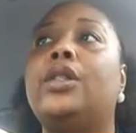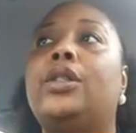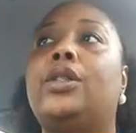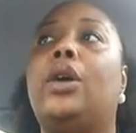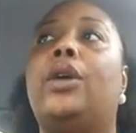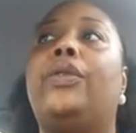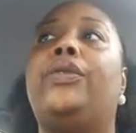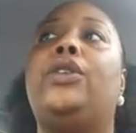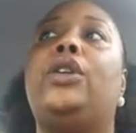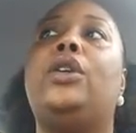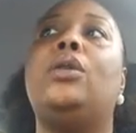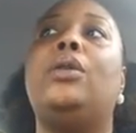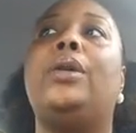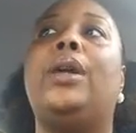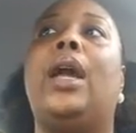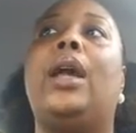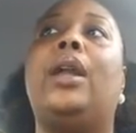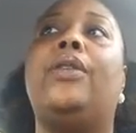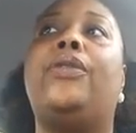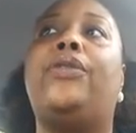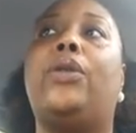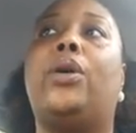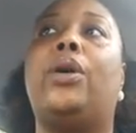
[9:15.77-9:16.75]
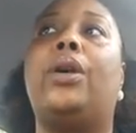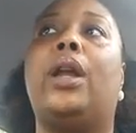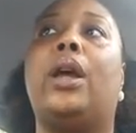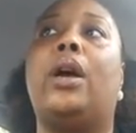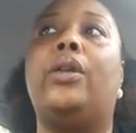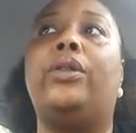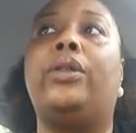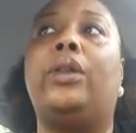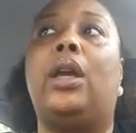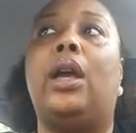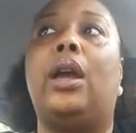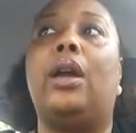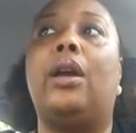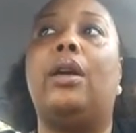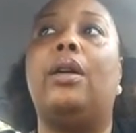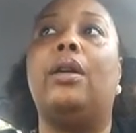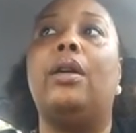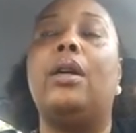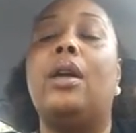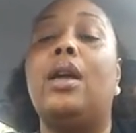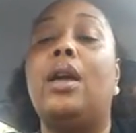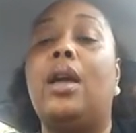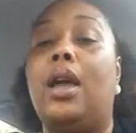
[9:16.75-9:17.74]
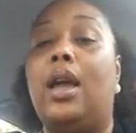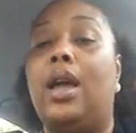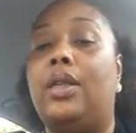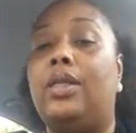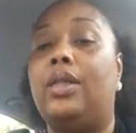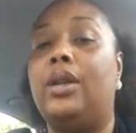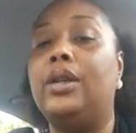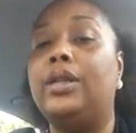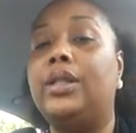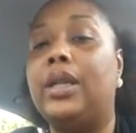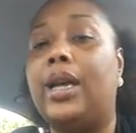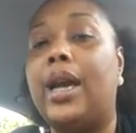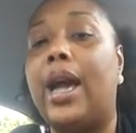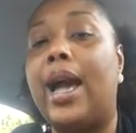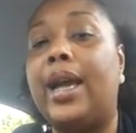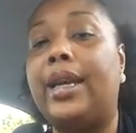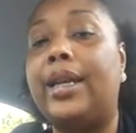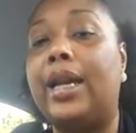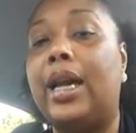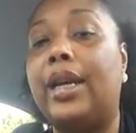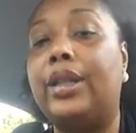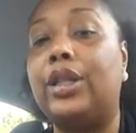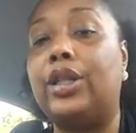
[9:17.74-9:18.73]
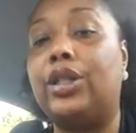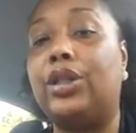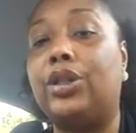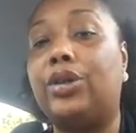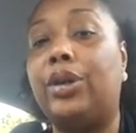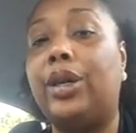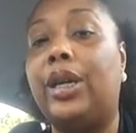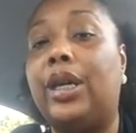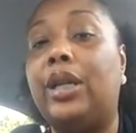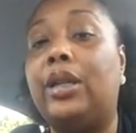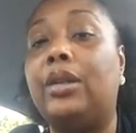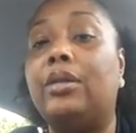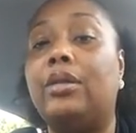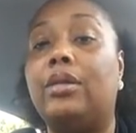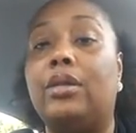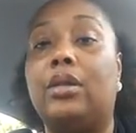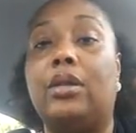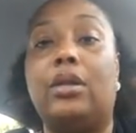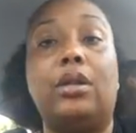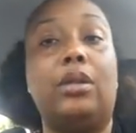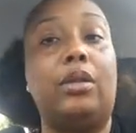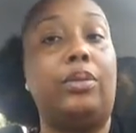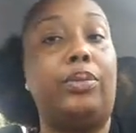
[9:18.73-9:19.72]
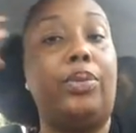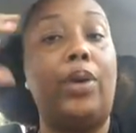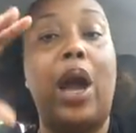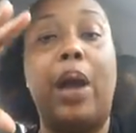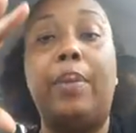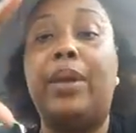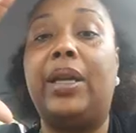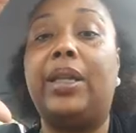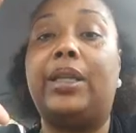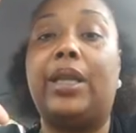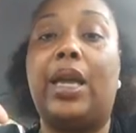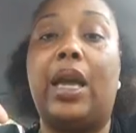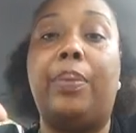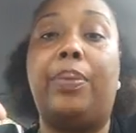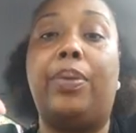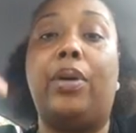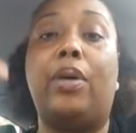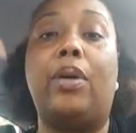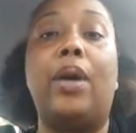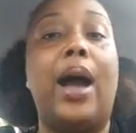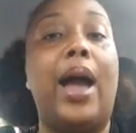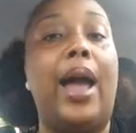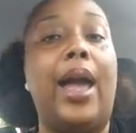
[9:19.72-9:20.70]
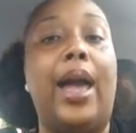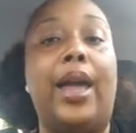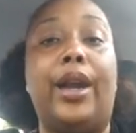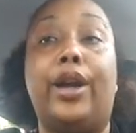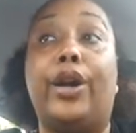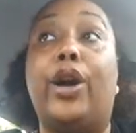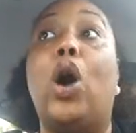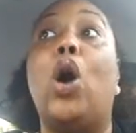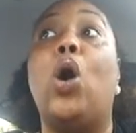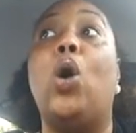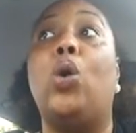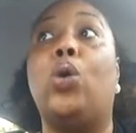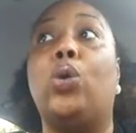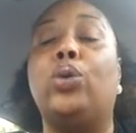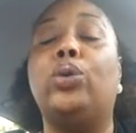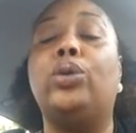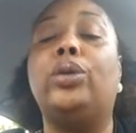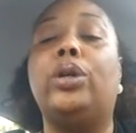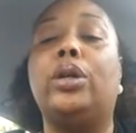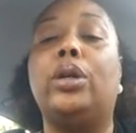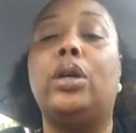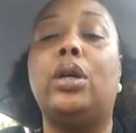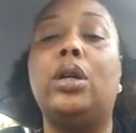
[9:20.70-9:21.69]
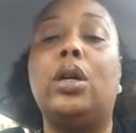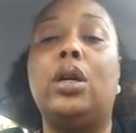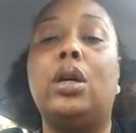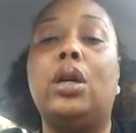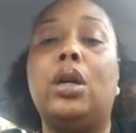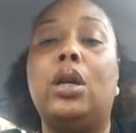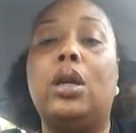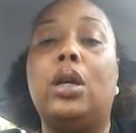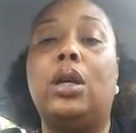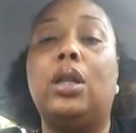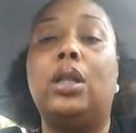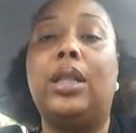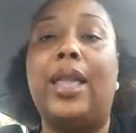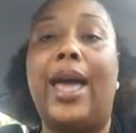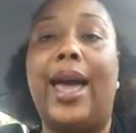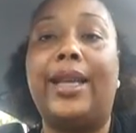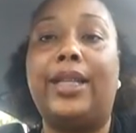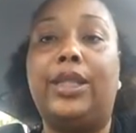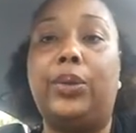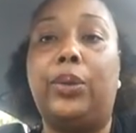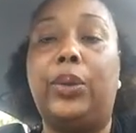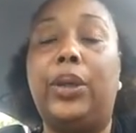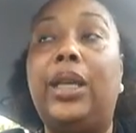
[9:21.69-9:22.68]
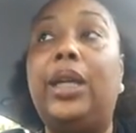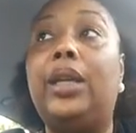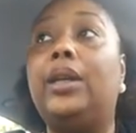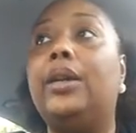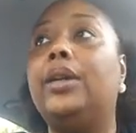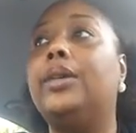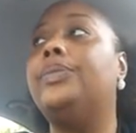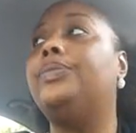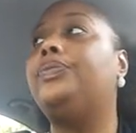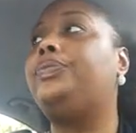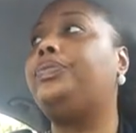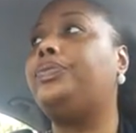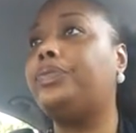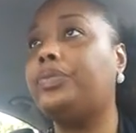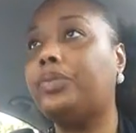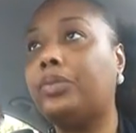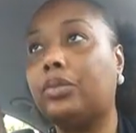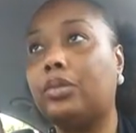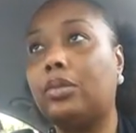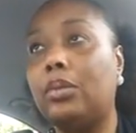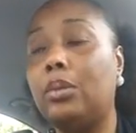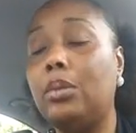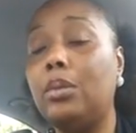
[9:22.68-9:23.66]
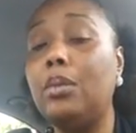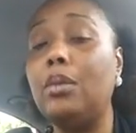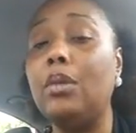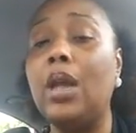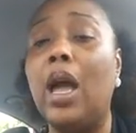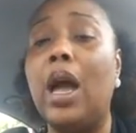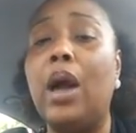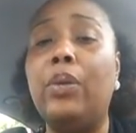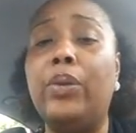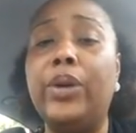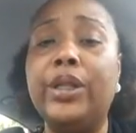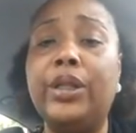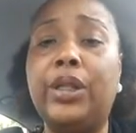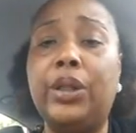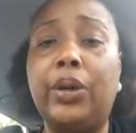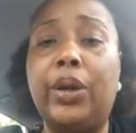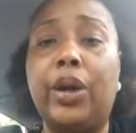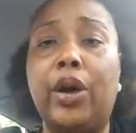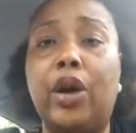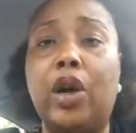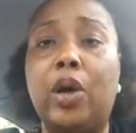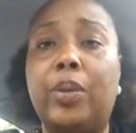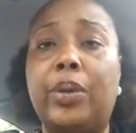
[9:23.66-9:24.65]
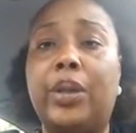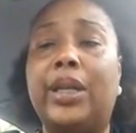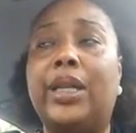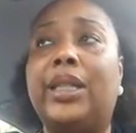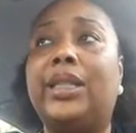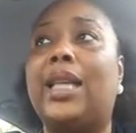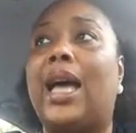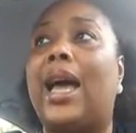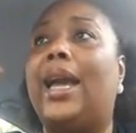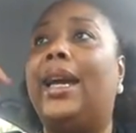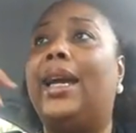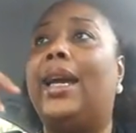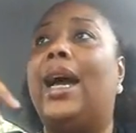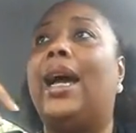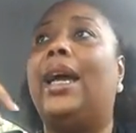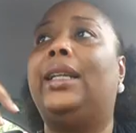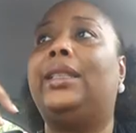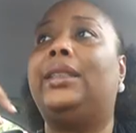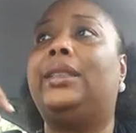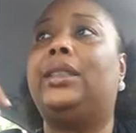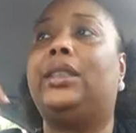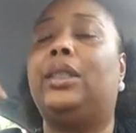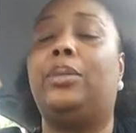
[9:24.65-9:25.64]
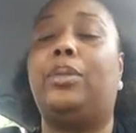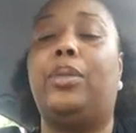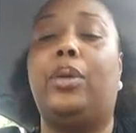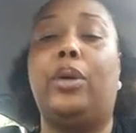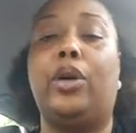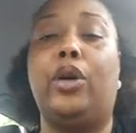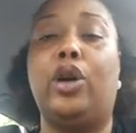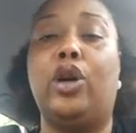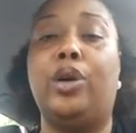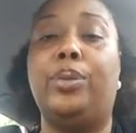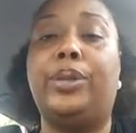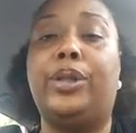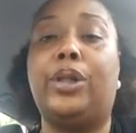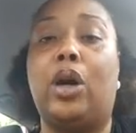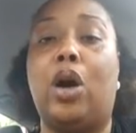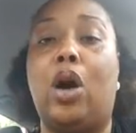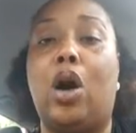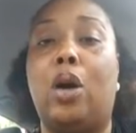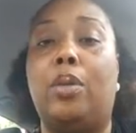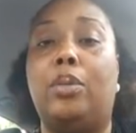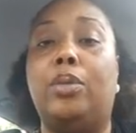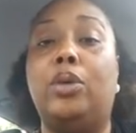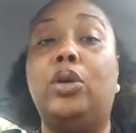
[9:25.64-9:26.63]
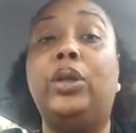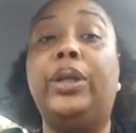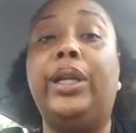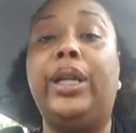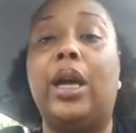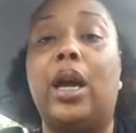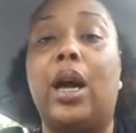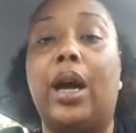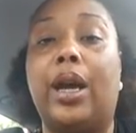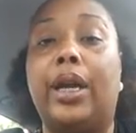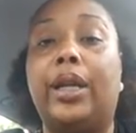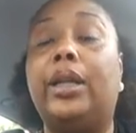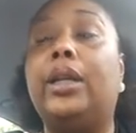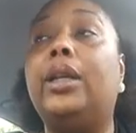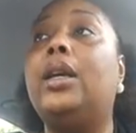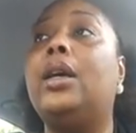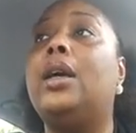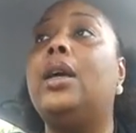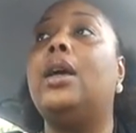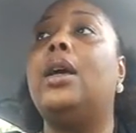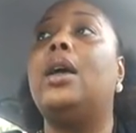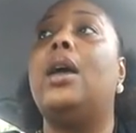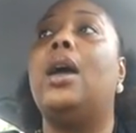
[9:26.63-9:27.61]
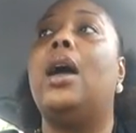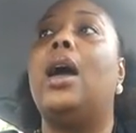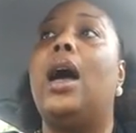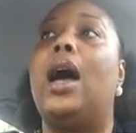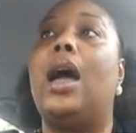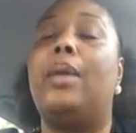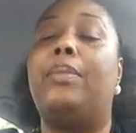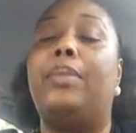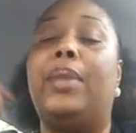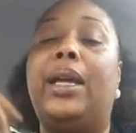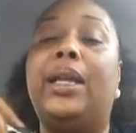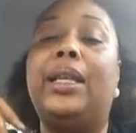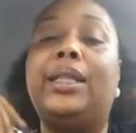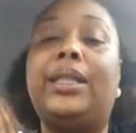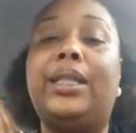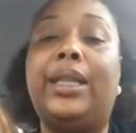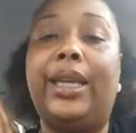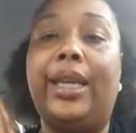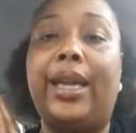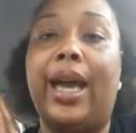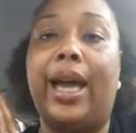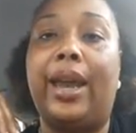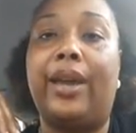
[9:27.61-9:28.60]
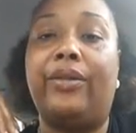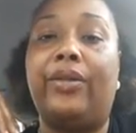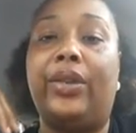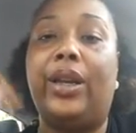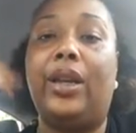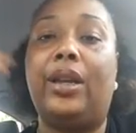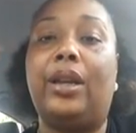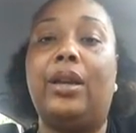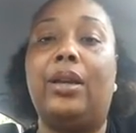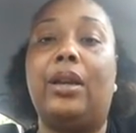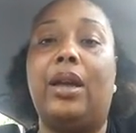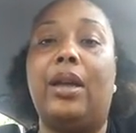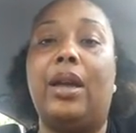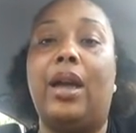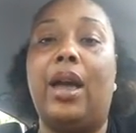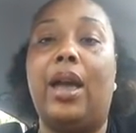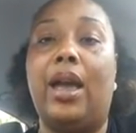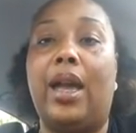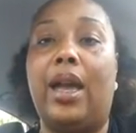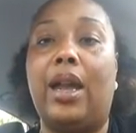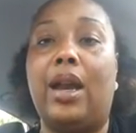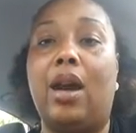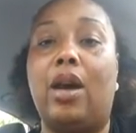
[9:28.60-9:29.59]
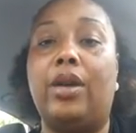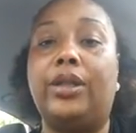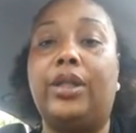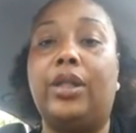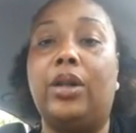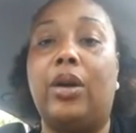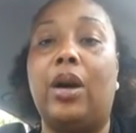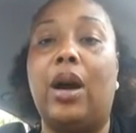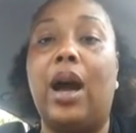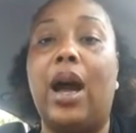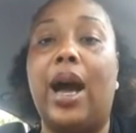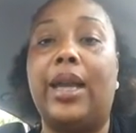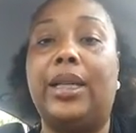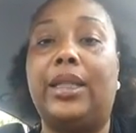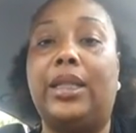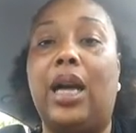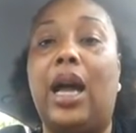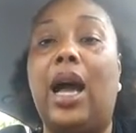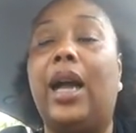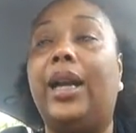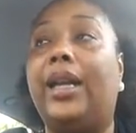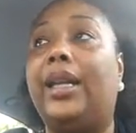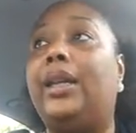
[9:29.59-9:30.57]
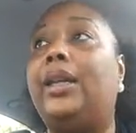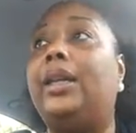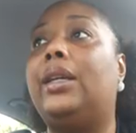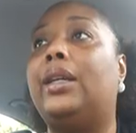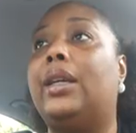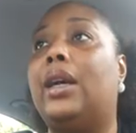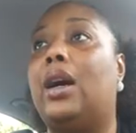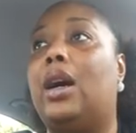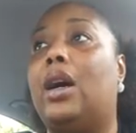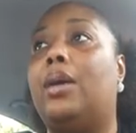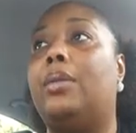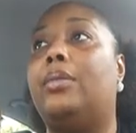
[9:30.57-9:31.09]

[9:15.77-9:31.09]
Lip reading: So if you can't afford health care, and there's a guy down the street, prime example, I had a cold last week. I went to a herbalist. I got some herbs called Mullion. I made a tea out of it, and also a hot toddy